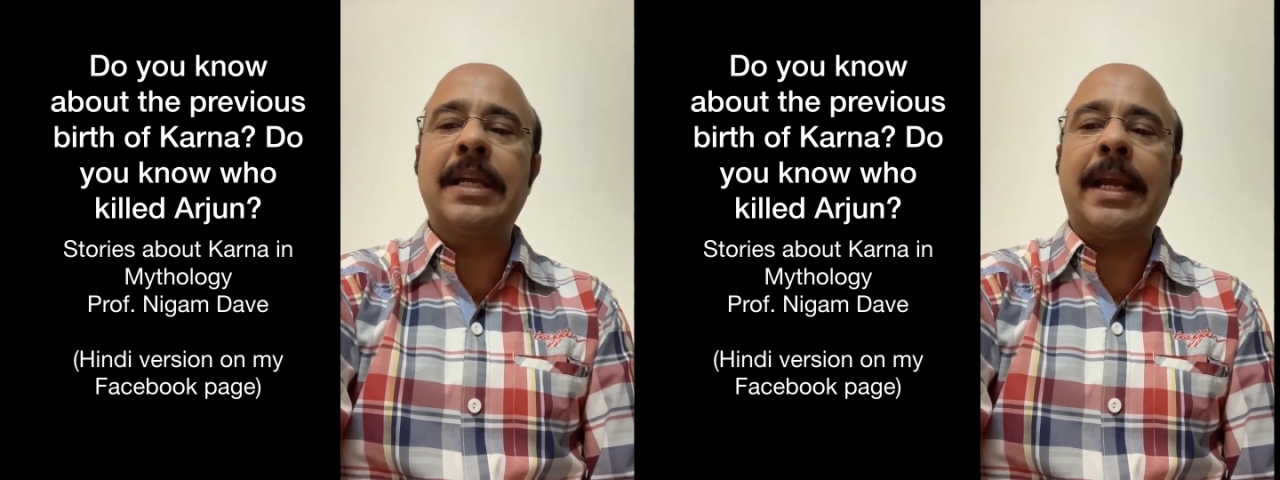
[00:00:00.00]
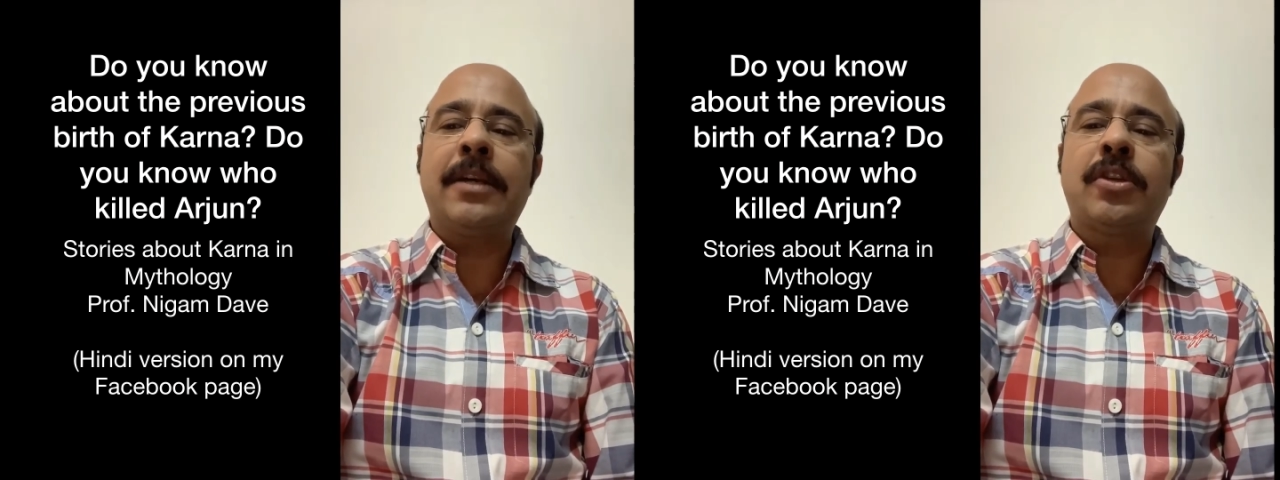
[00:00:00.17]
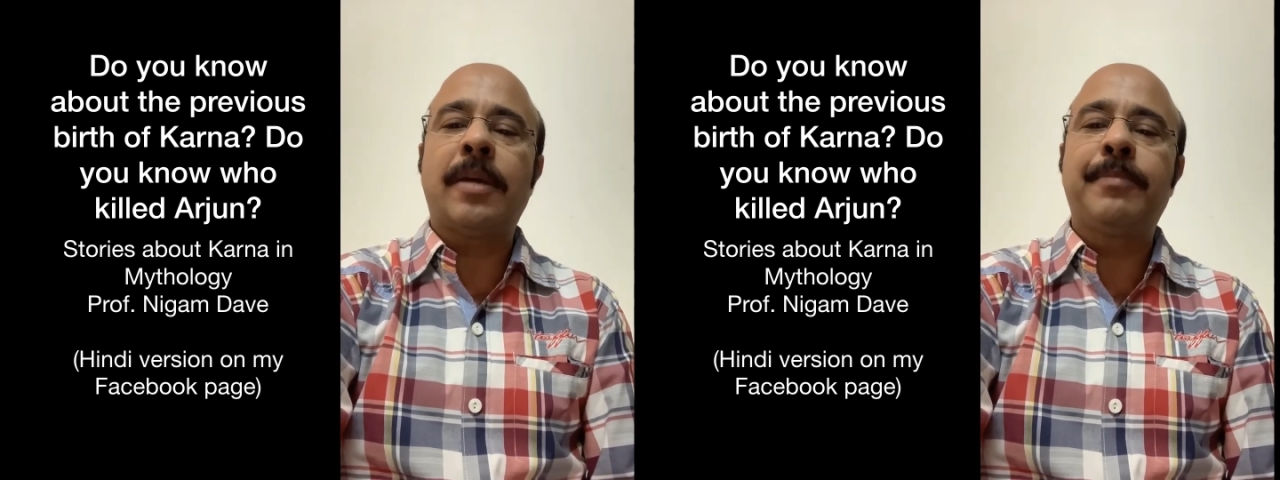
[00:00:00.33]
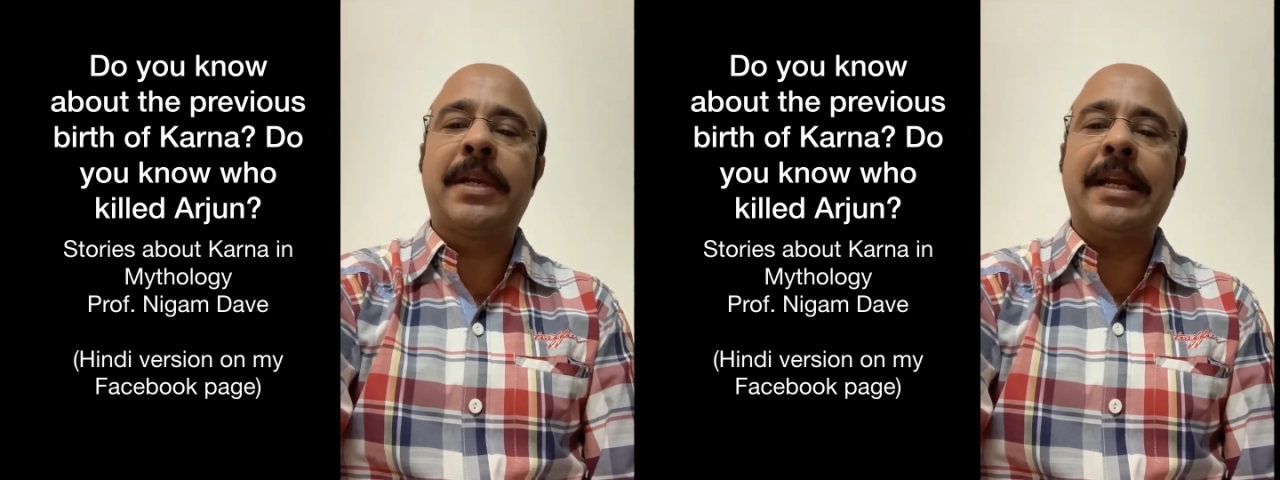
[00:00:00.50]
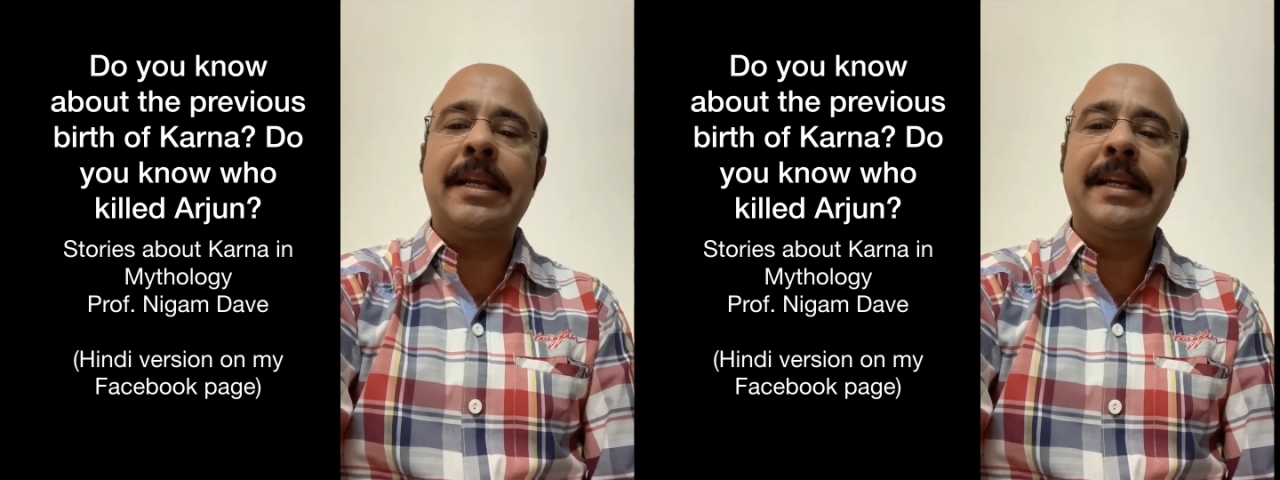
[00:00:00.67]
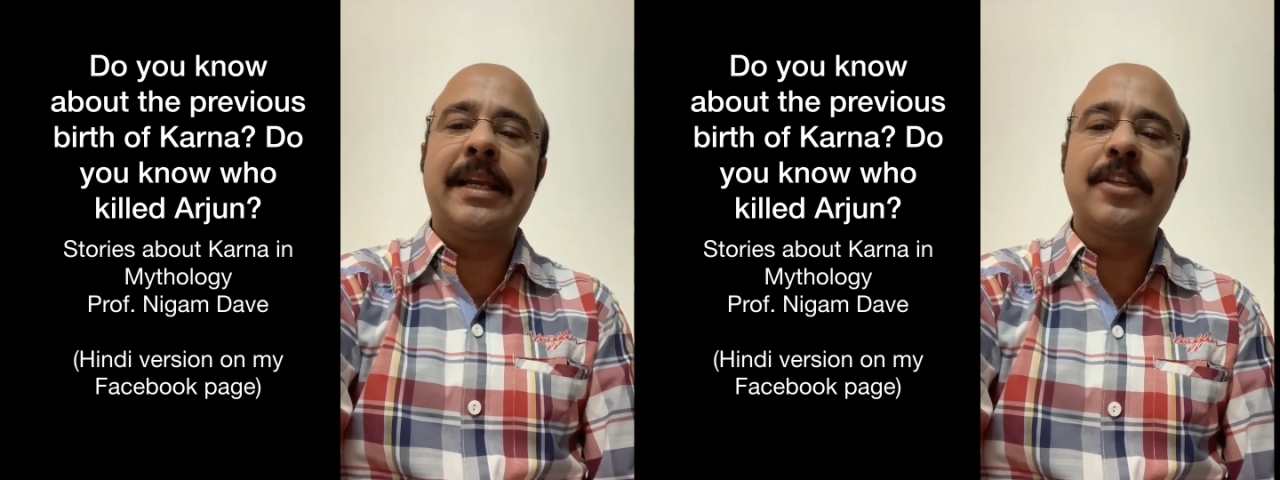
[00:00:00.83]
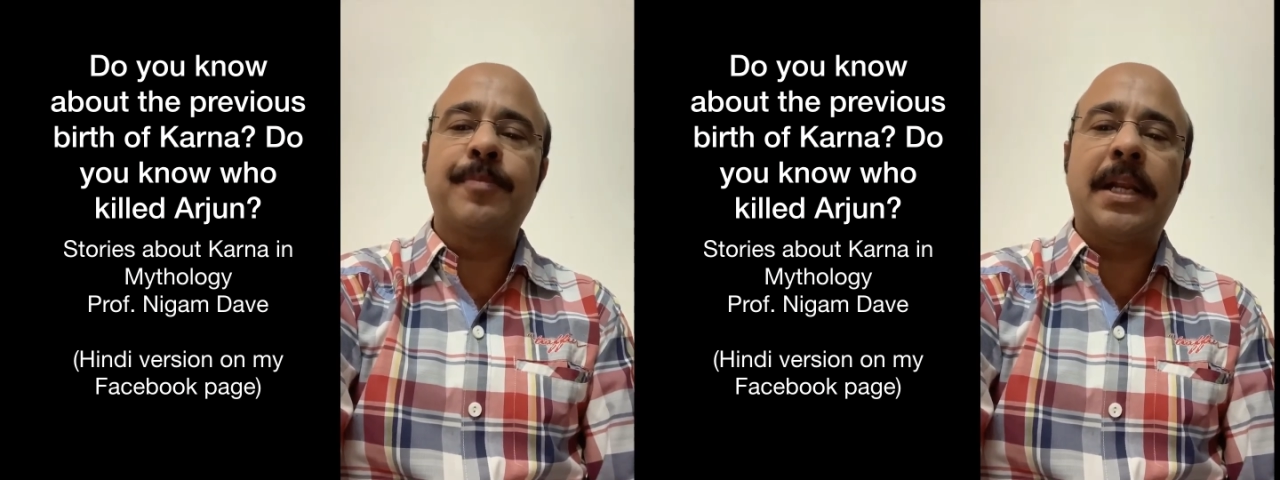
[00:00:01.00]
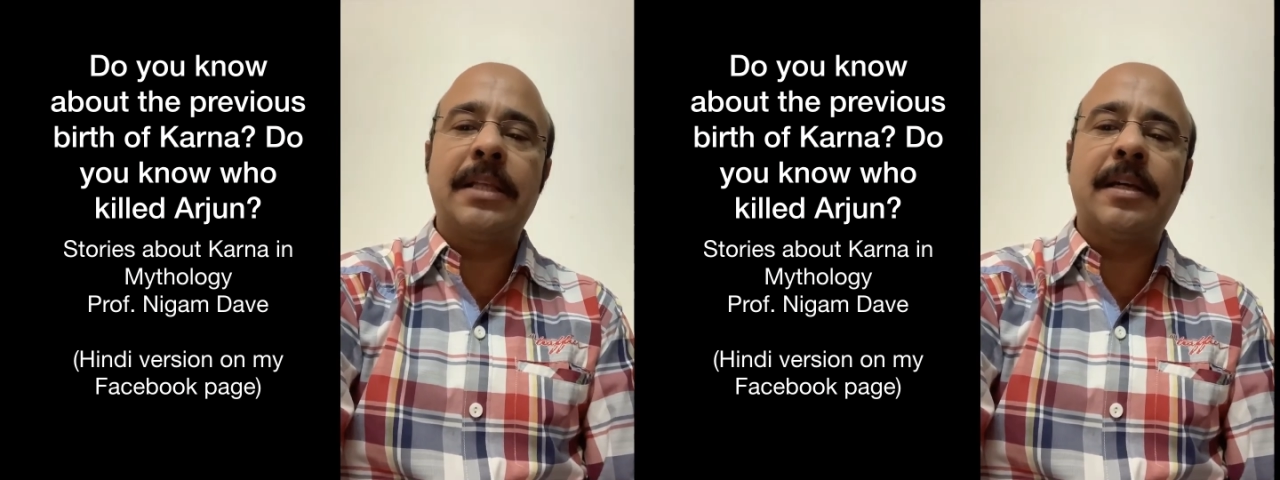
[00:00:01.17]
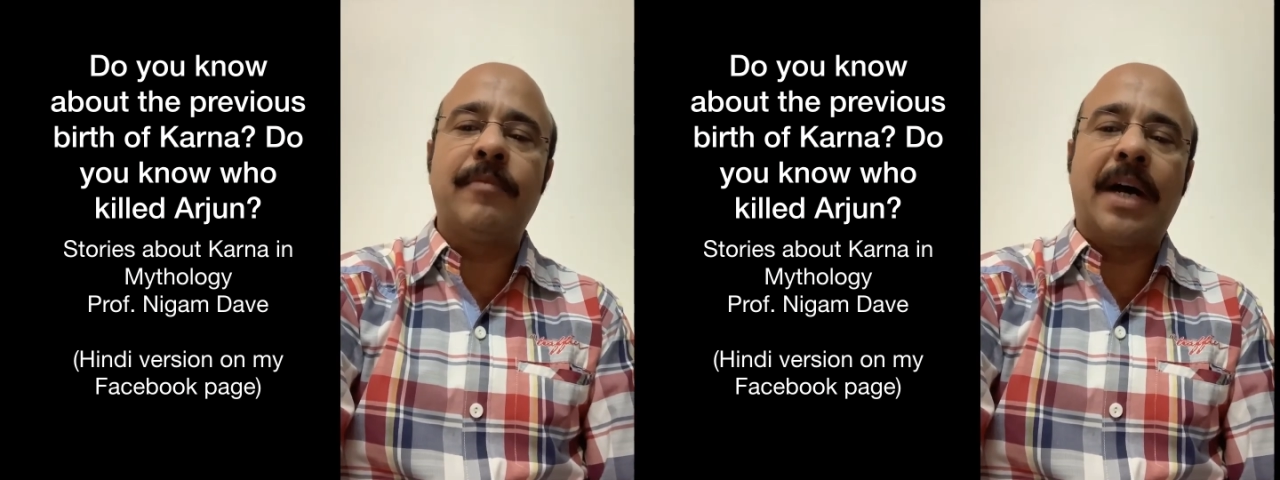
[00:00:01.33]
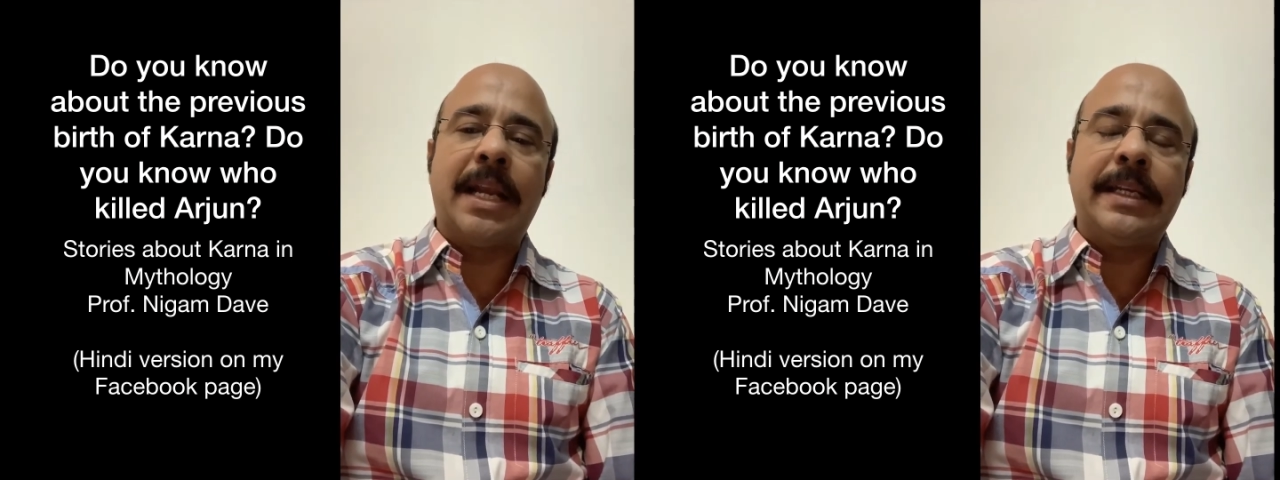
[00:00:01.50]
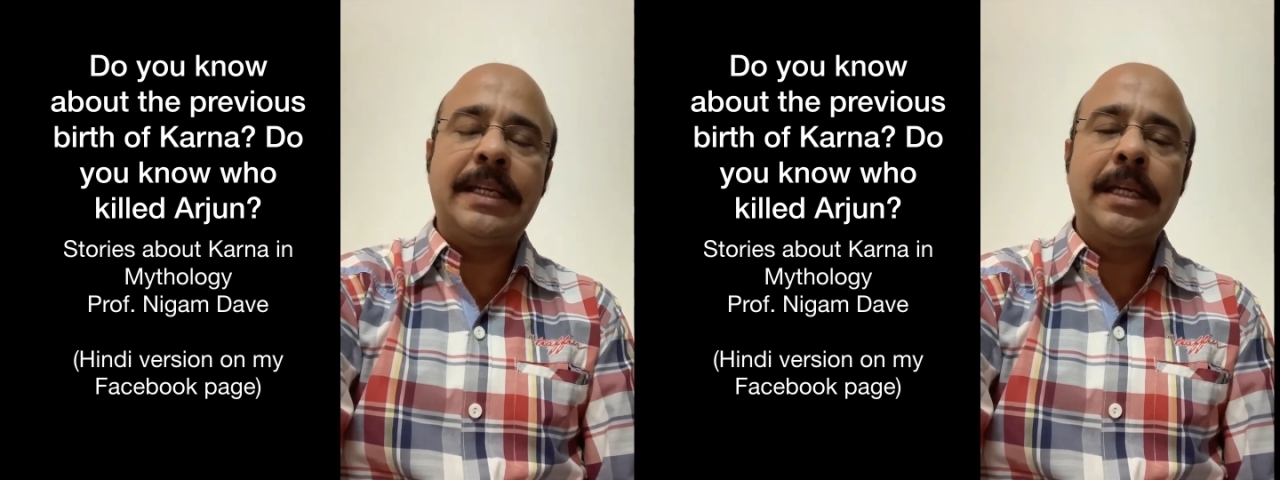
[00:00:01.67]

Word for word: act of killing his brother Vali,